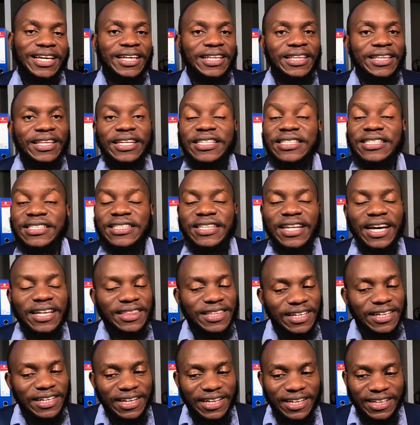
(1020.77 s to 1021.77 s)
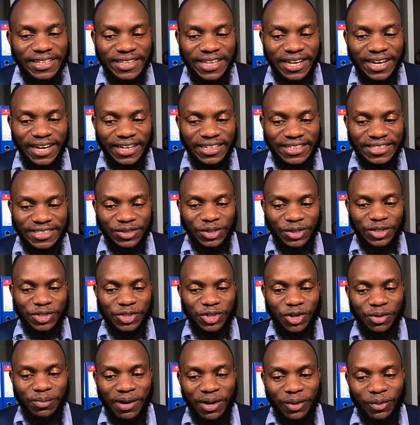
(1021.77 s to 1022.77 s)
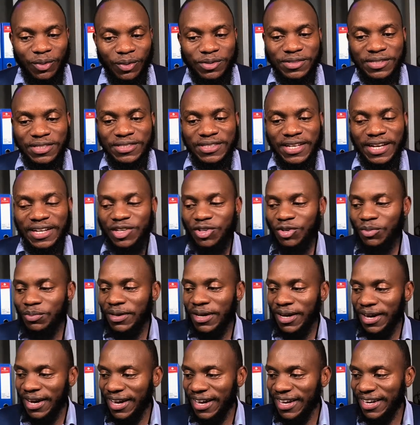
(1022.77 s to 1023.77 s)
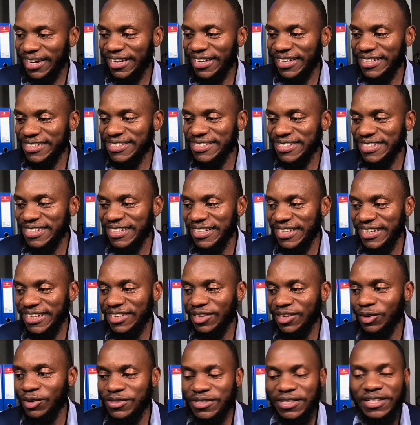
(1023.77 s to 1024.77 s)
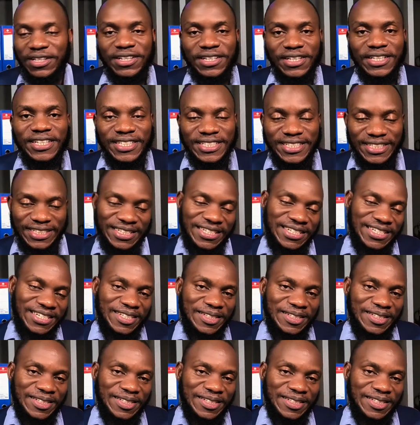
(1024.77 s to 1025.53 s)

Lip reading: there is nothing like that. Your stomach was designed to be highly acidic and concentrated.